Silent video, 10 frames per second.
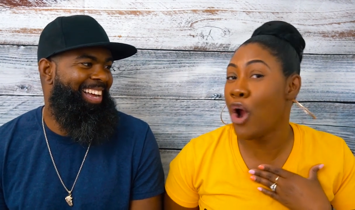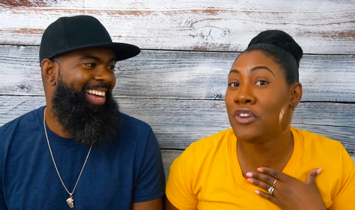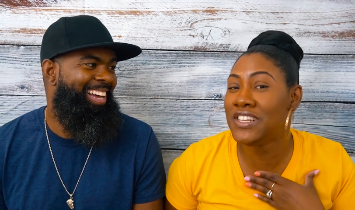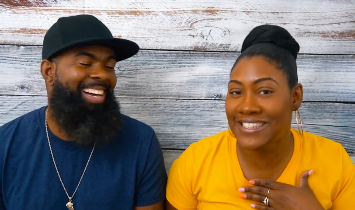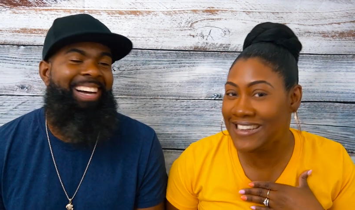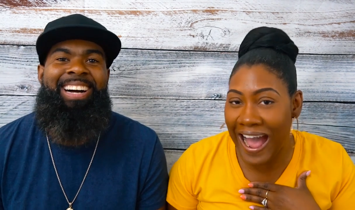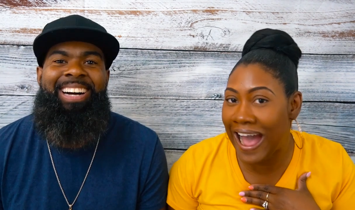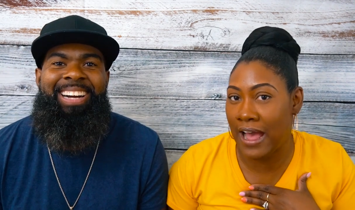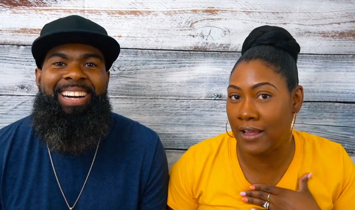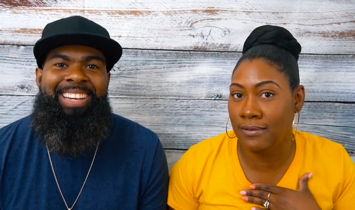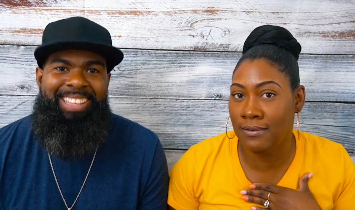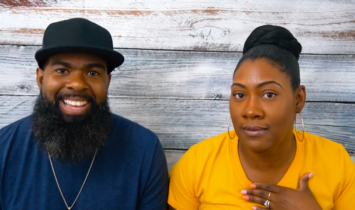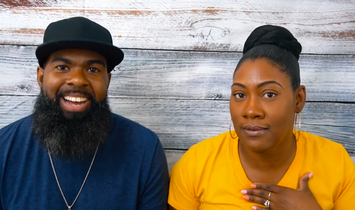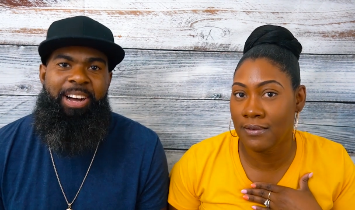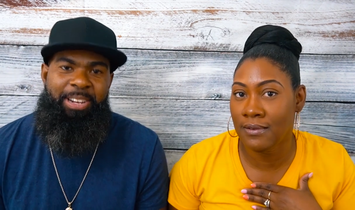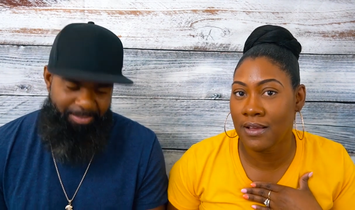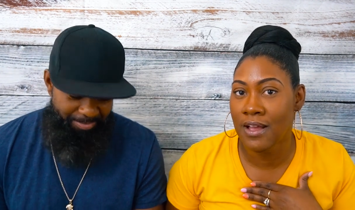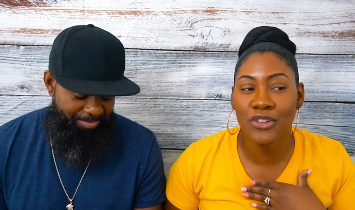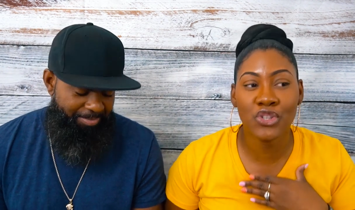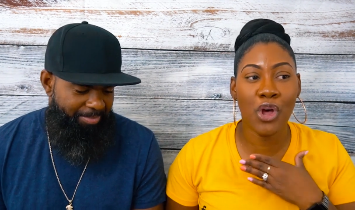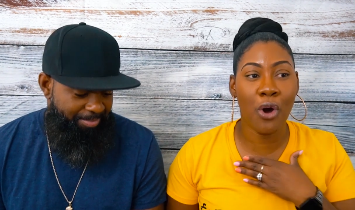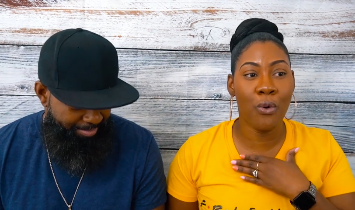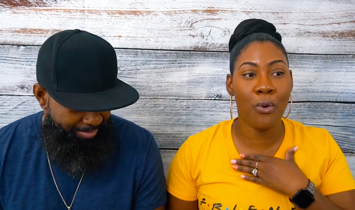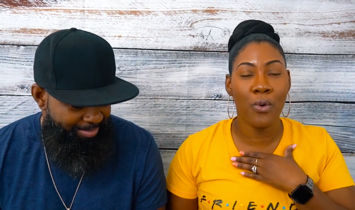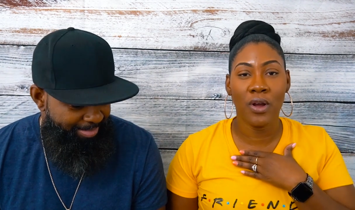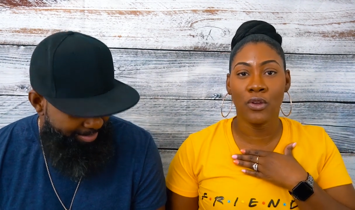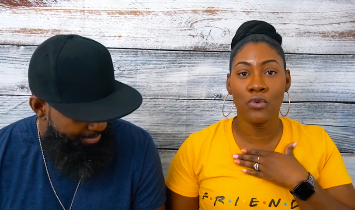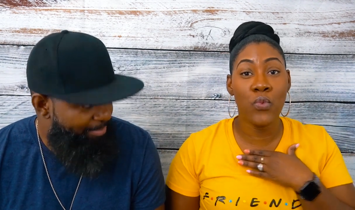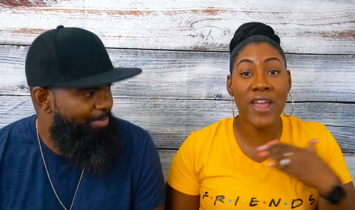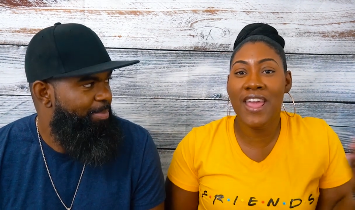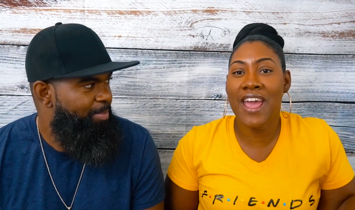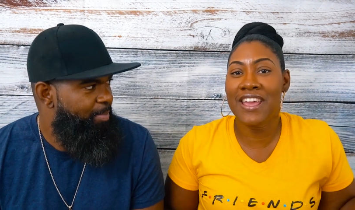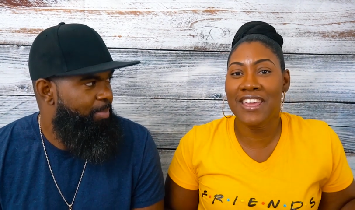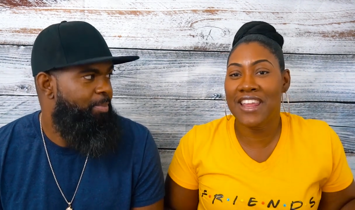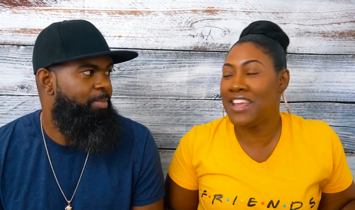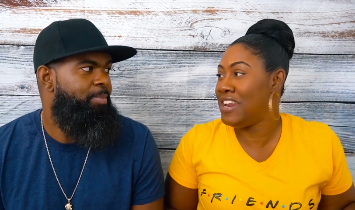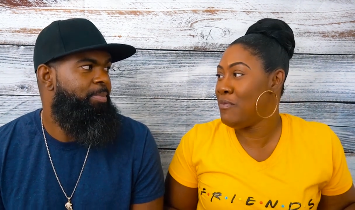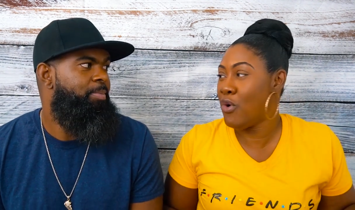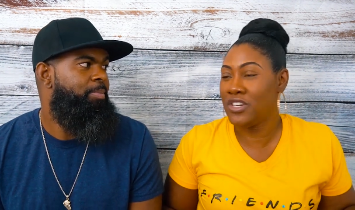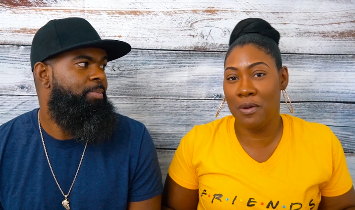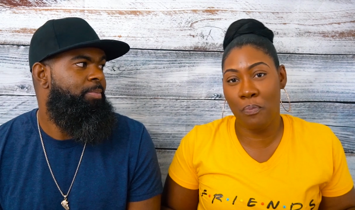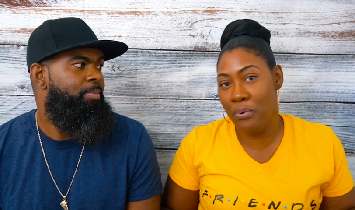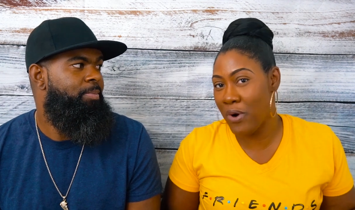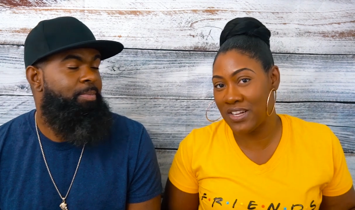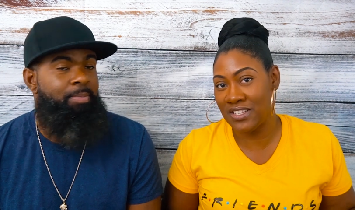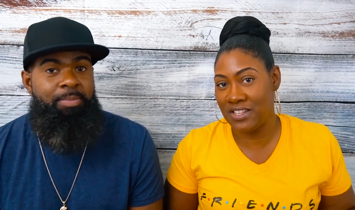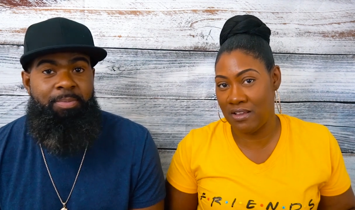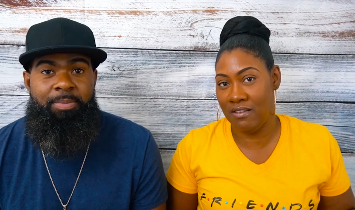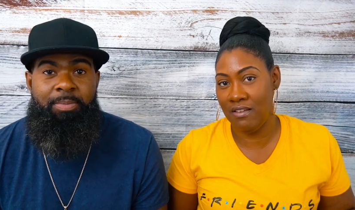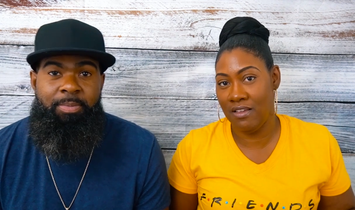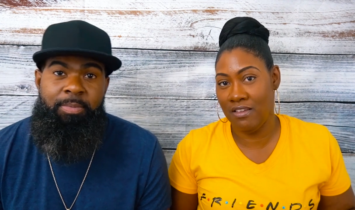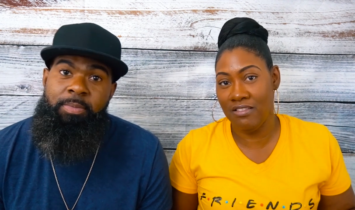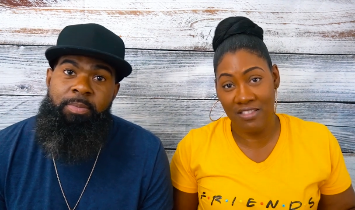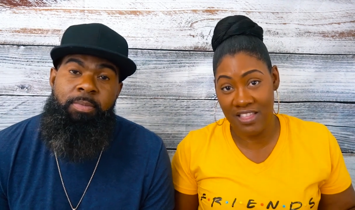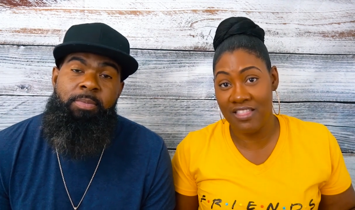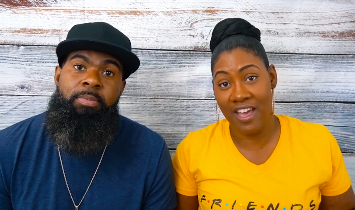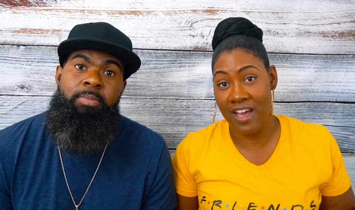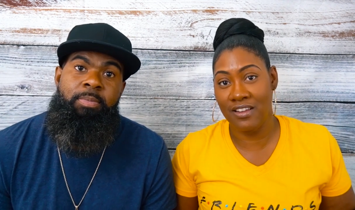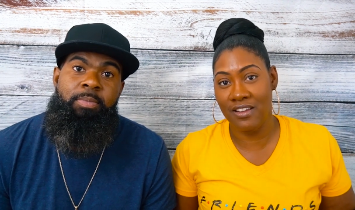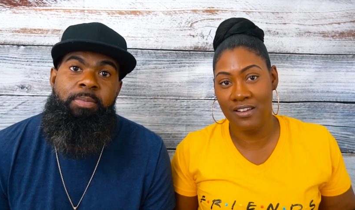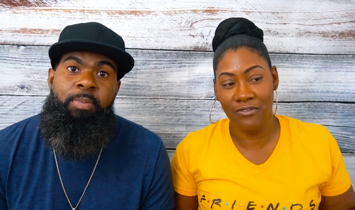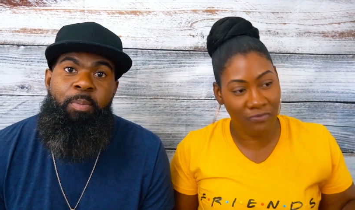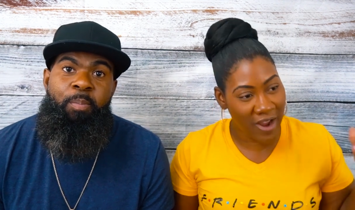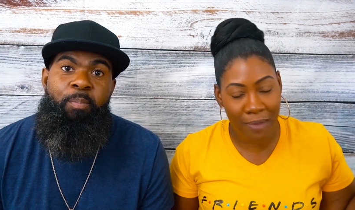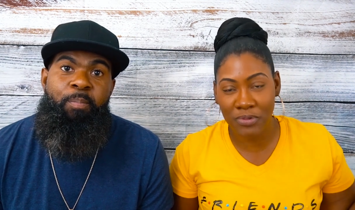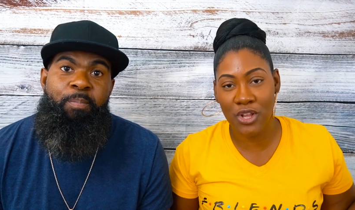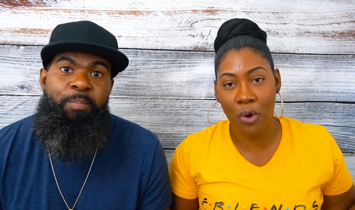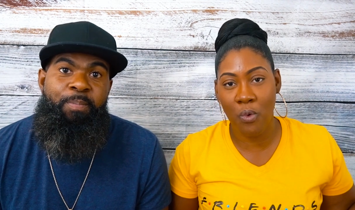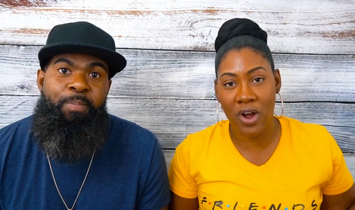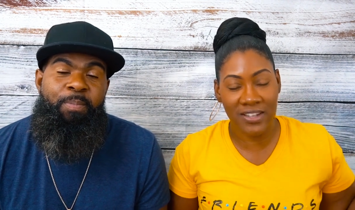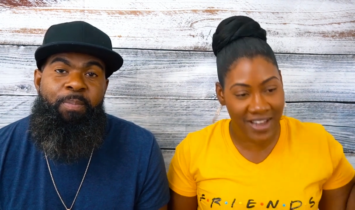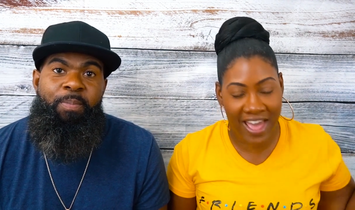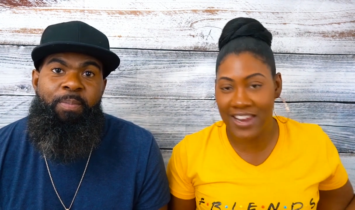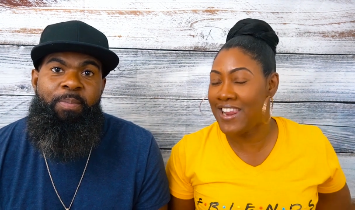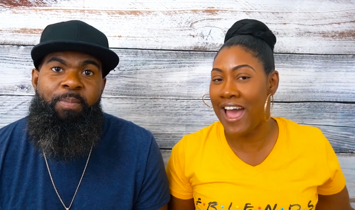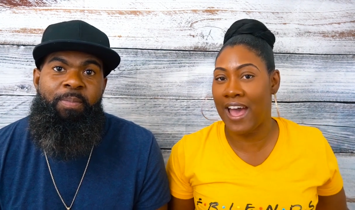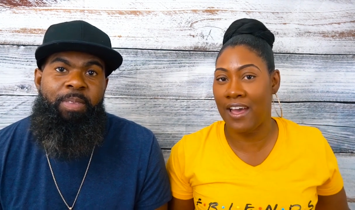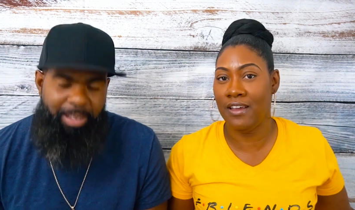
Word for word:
Speaker 1: Ernest died. Yep. So we can't get any more depressing than that. Episode one, Daddy died.